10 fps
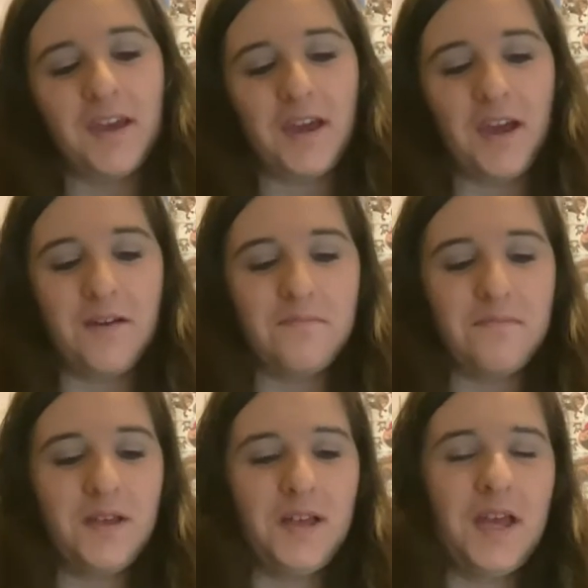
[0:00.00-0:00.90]
And
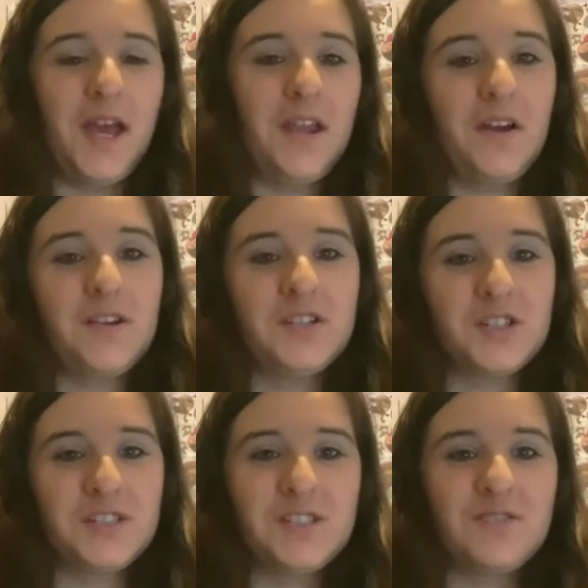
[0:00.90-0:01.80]
I
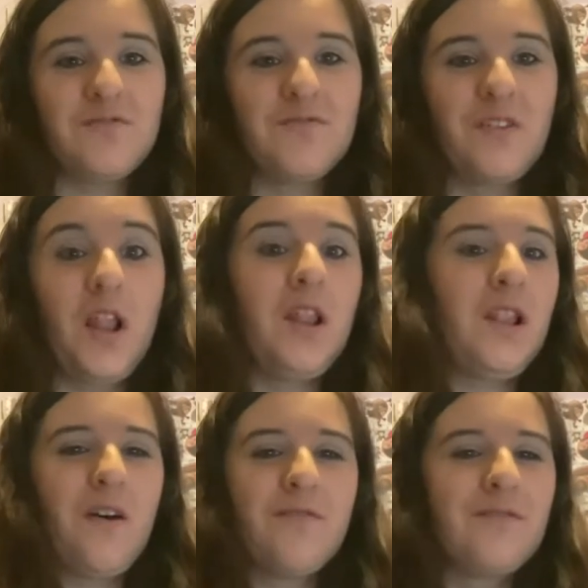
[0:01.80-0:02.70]
just
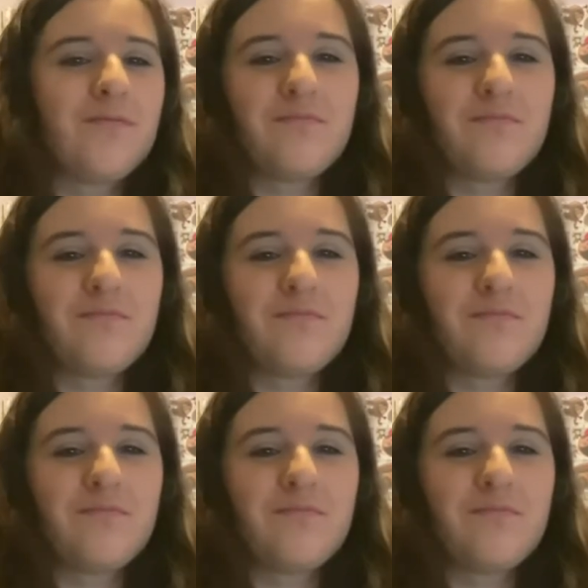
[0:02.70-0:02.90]
love